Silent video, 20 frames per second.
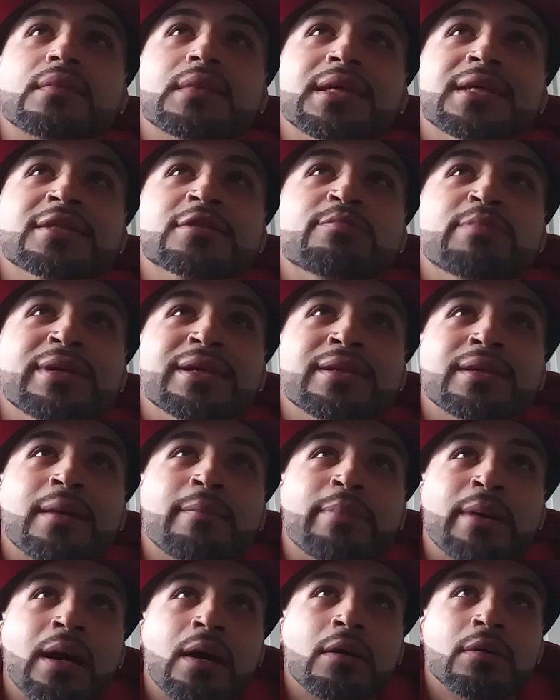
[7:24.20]
it's been
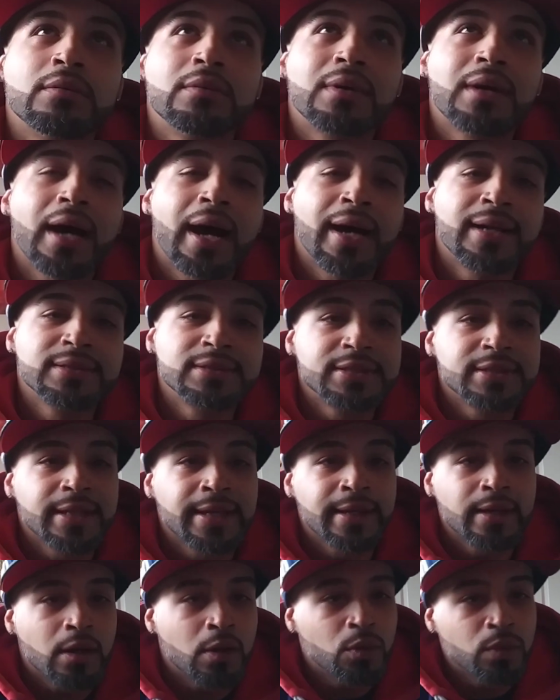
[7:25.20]
about, I'd
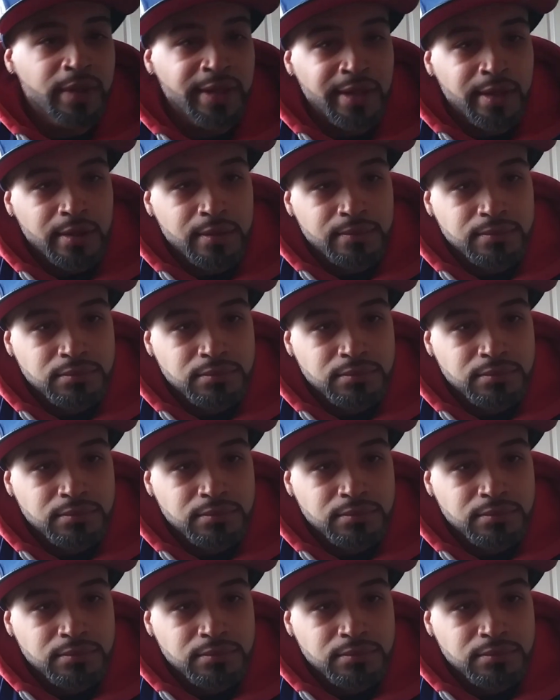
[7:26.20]
say, a week.